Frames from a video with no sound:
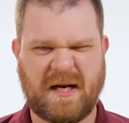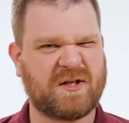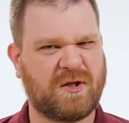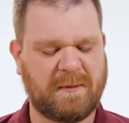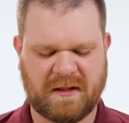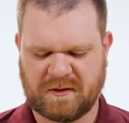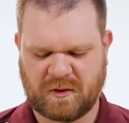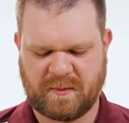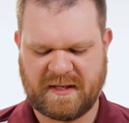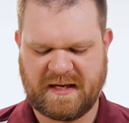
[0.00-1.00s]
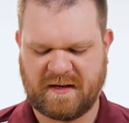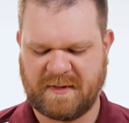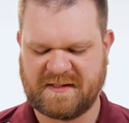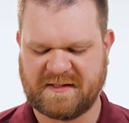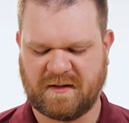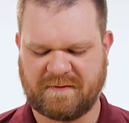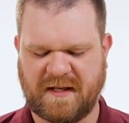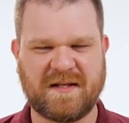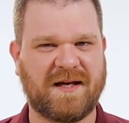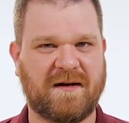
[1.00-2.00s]
But actually, I'm getting a little bit ahead of myself
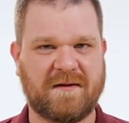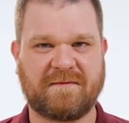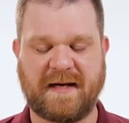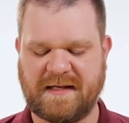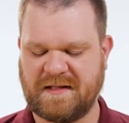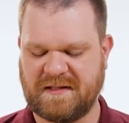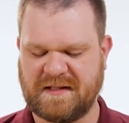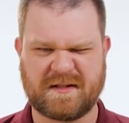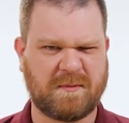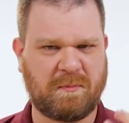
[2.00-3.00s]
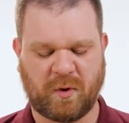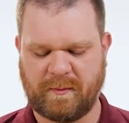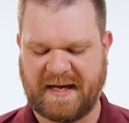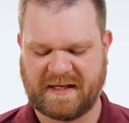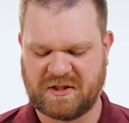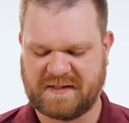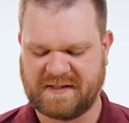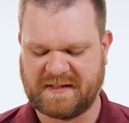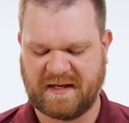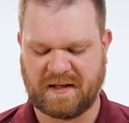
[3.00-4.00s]
on the, uh, the fine details. Let me pull back just
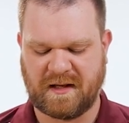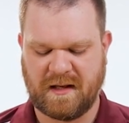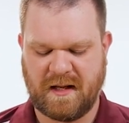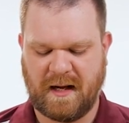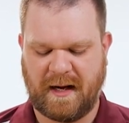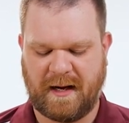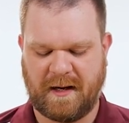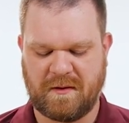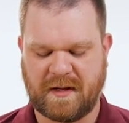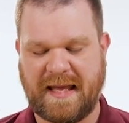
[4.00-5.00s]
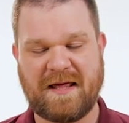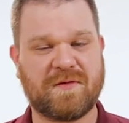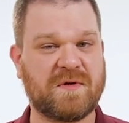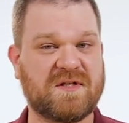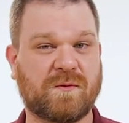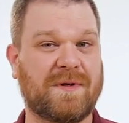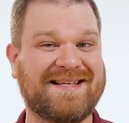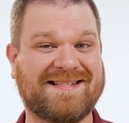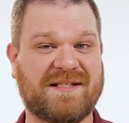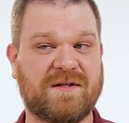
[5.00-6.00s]
a second. Uh, the
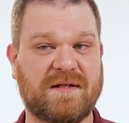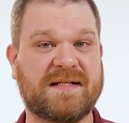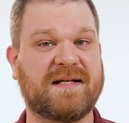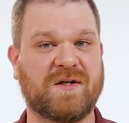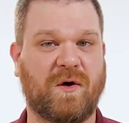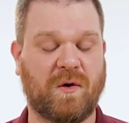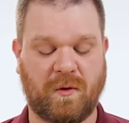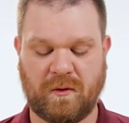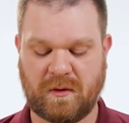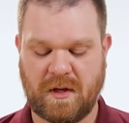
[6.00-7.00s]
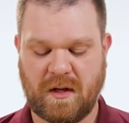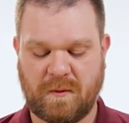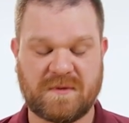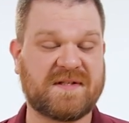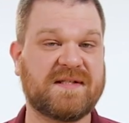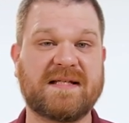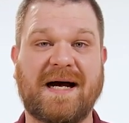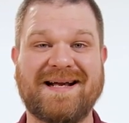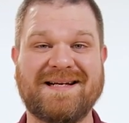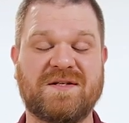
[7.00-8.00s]
K320 series as a whole was
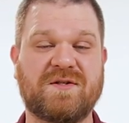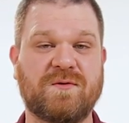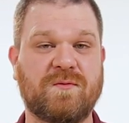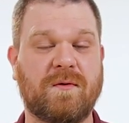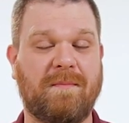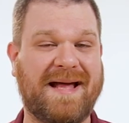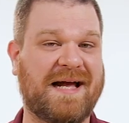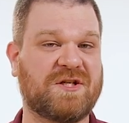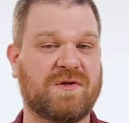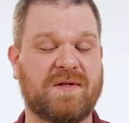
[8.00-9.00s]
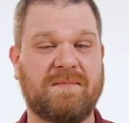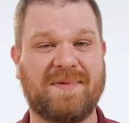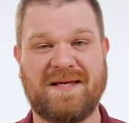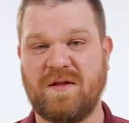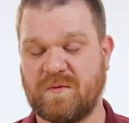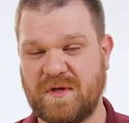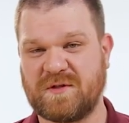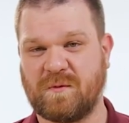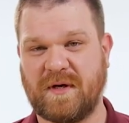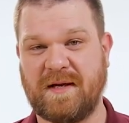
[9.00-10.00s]
designed to match the
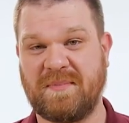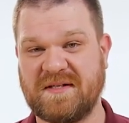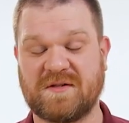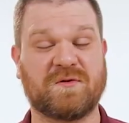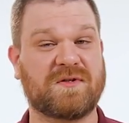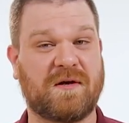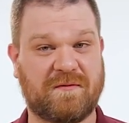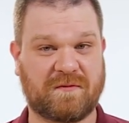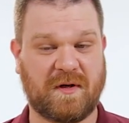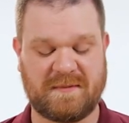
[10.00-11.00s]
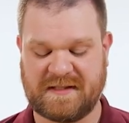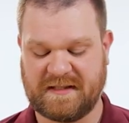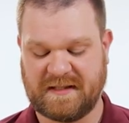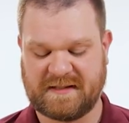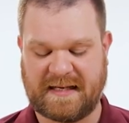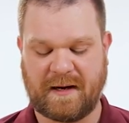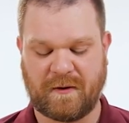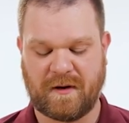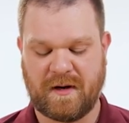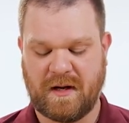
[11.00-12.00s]
P320 pistols from Sig
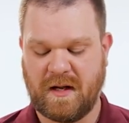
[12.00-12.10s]
Sauer.